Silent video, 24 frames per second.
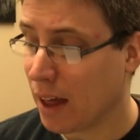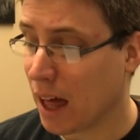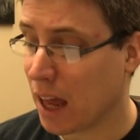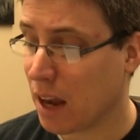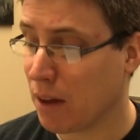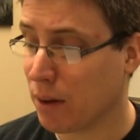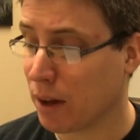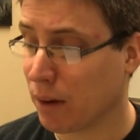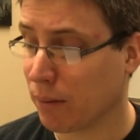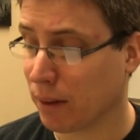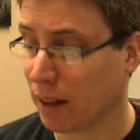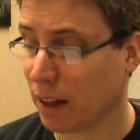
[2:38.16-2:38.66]

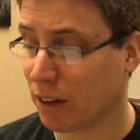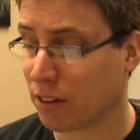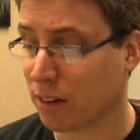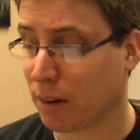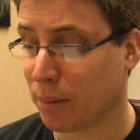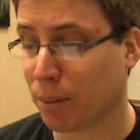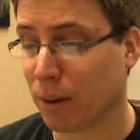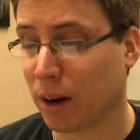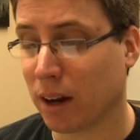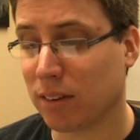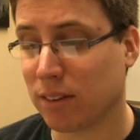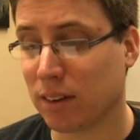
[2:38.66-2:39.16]
Anyway, in relation
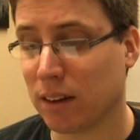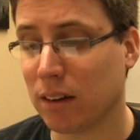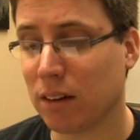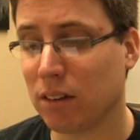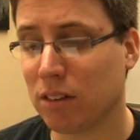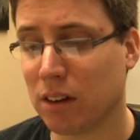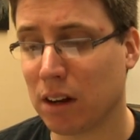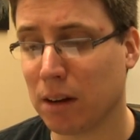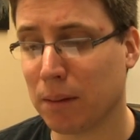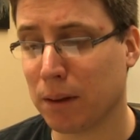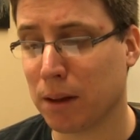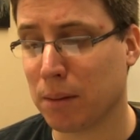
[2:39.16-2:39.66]
to pricing,
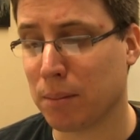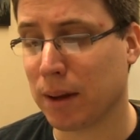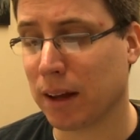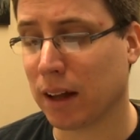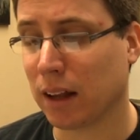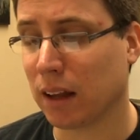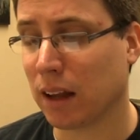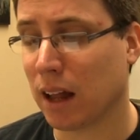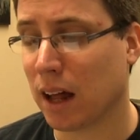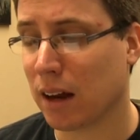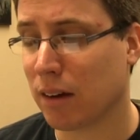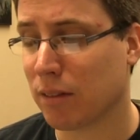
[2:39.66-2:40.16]
GWA
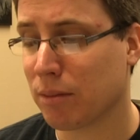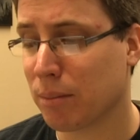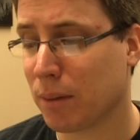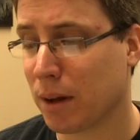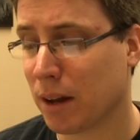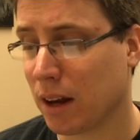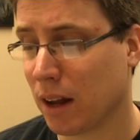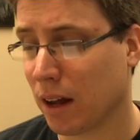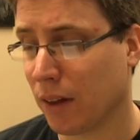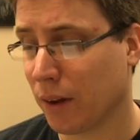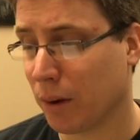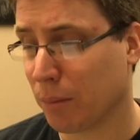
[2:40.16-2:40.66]
make a lot of
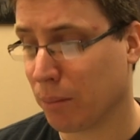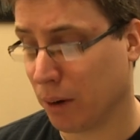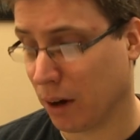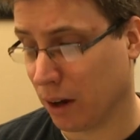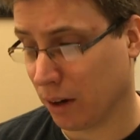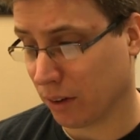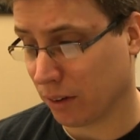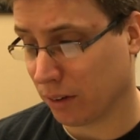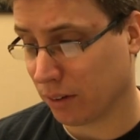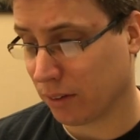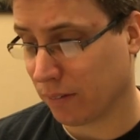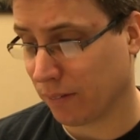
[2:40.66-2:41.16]
money on their
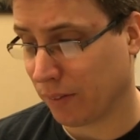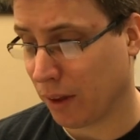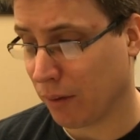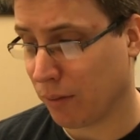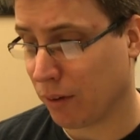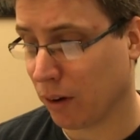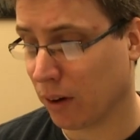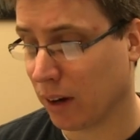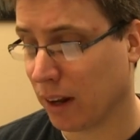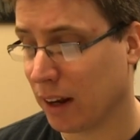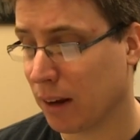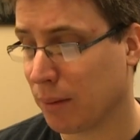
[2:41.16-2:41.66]
models.
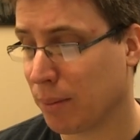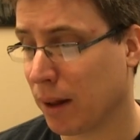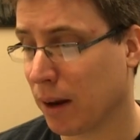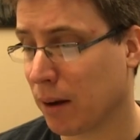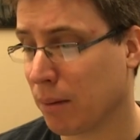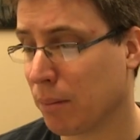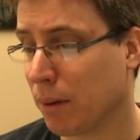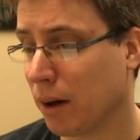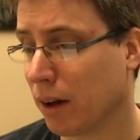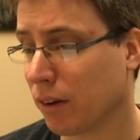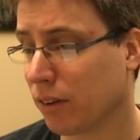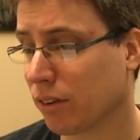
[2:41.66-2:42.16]
If you're an
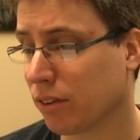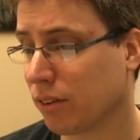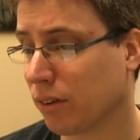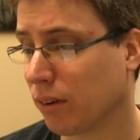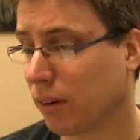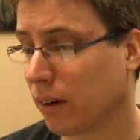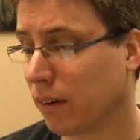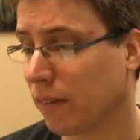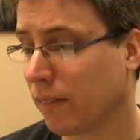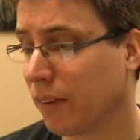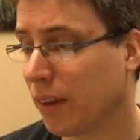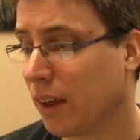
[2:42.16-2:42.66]
independent model
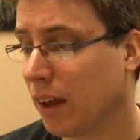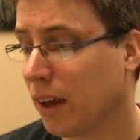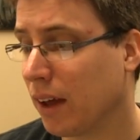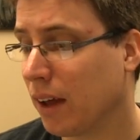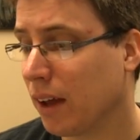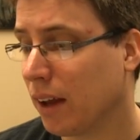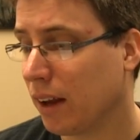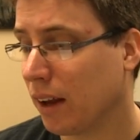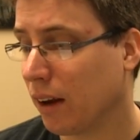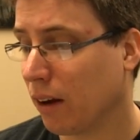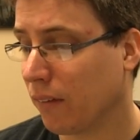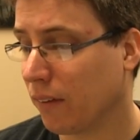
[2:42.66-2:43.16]
store
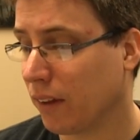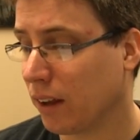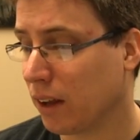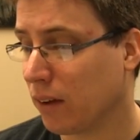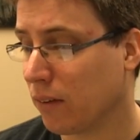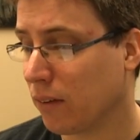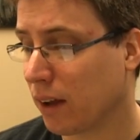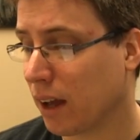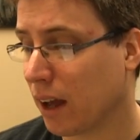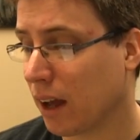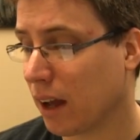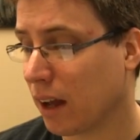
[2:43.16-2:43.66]
here in
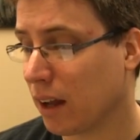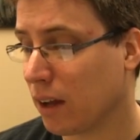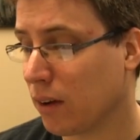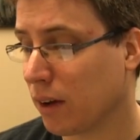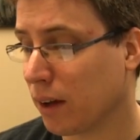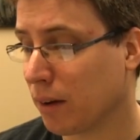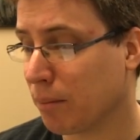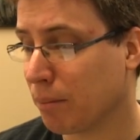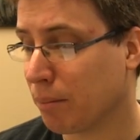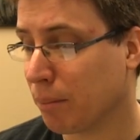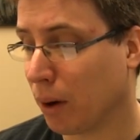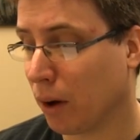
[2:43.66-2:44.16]
the UK, you
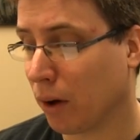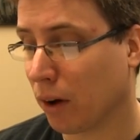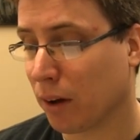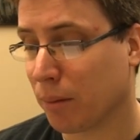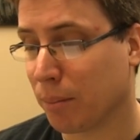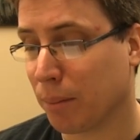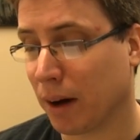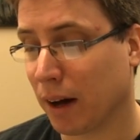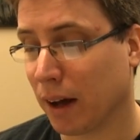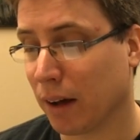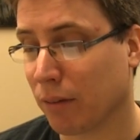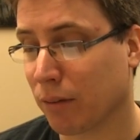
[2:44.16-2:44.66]
can
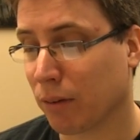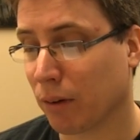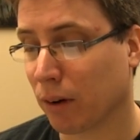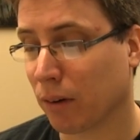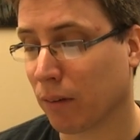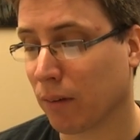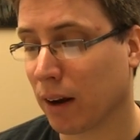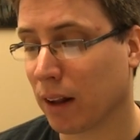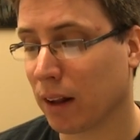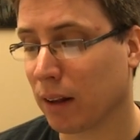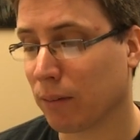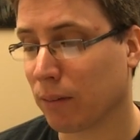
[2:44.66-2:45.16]
bulk buy for a
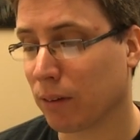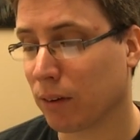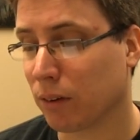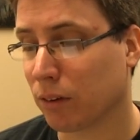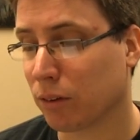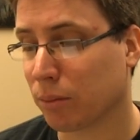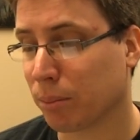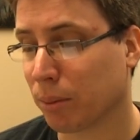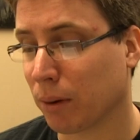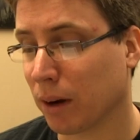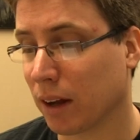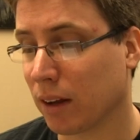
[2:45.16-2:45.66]
greatly
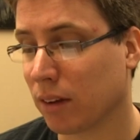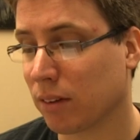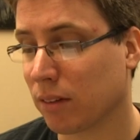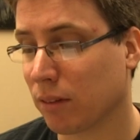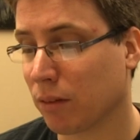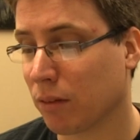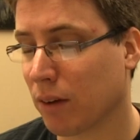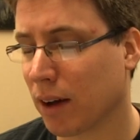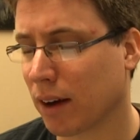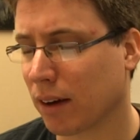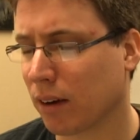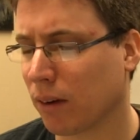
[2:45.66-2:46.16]
reduced price.
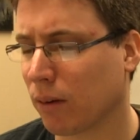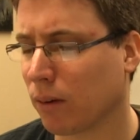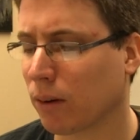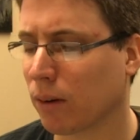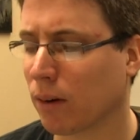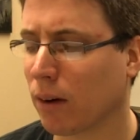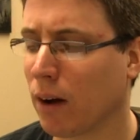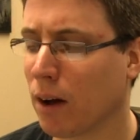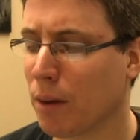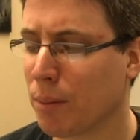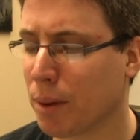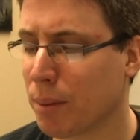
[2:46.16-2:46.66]
In fact, I
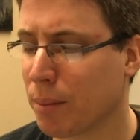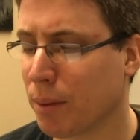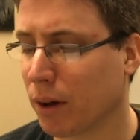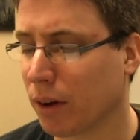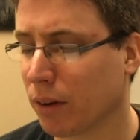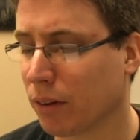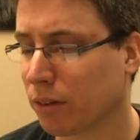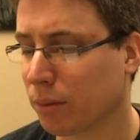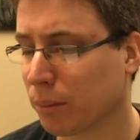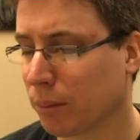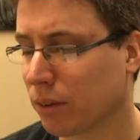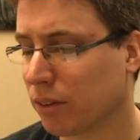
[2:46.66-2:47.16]
order all my
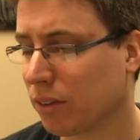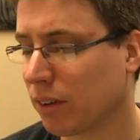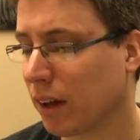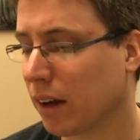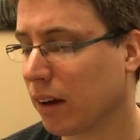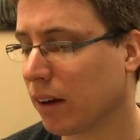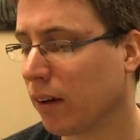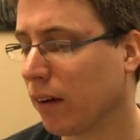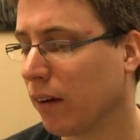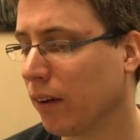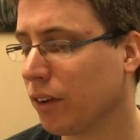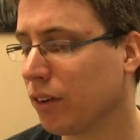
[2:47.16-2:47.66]
models from a
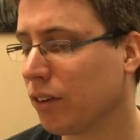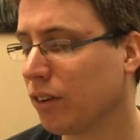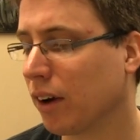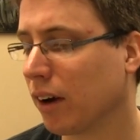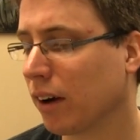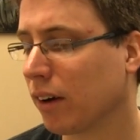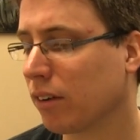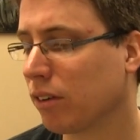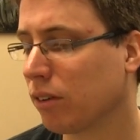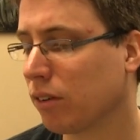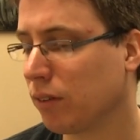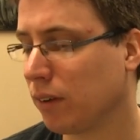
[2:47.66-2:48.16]
site called
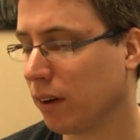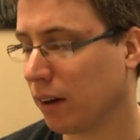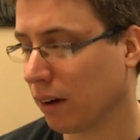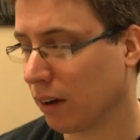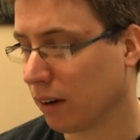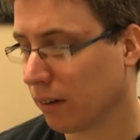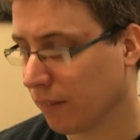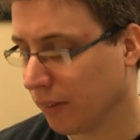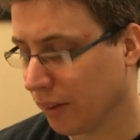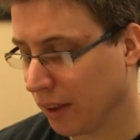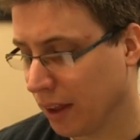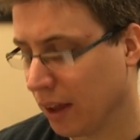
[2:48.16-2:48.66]
Dark
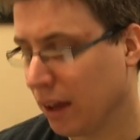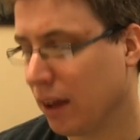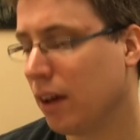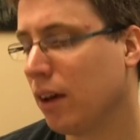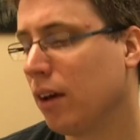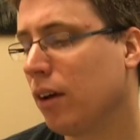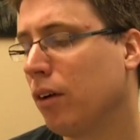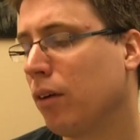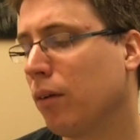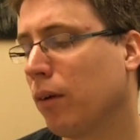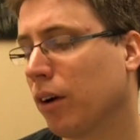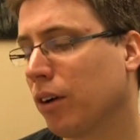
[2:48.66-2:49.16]
Sphere,
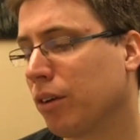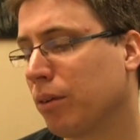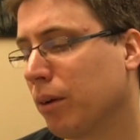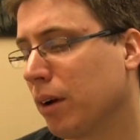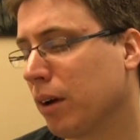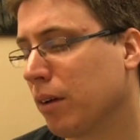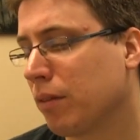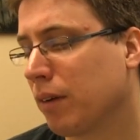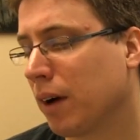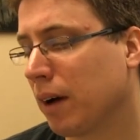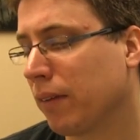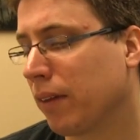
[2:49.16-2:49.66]
who are
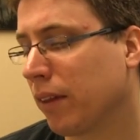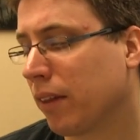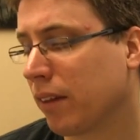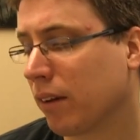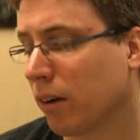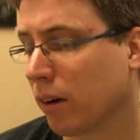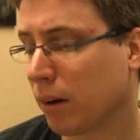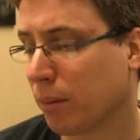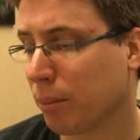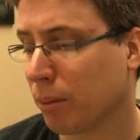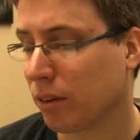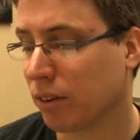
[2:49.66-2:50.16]
25 to
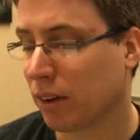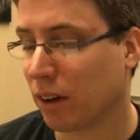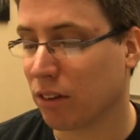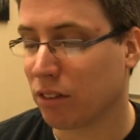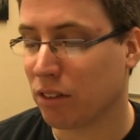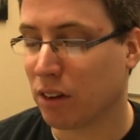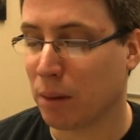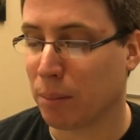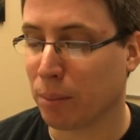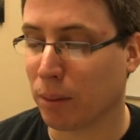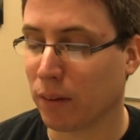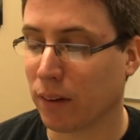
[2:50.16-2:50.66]
30%
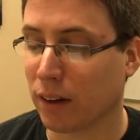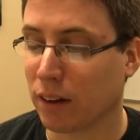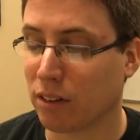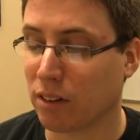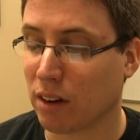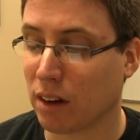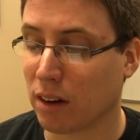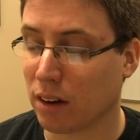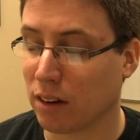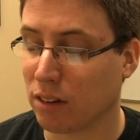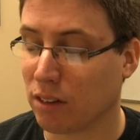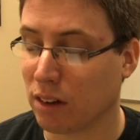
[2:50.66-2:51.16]
cheaper than
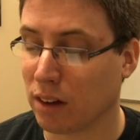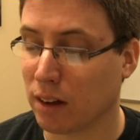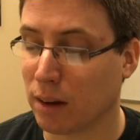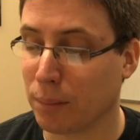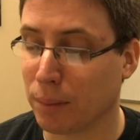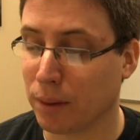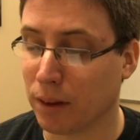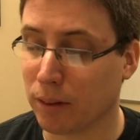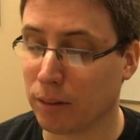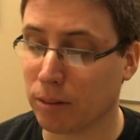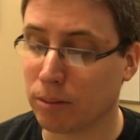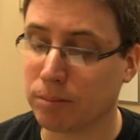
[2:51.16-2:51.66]

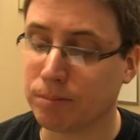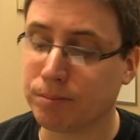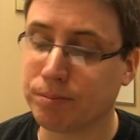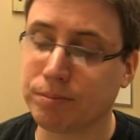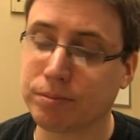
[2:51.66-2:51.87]
GW.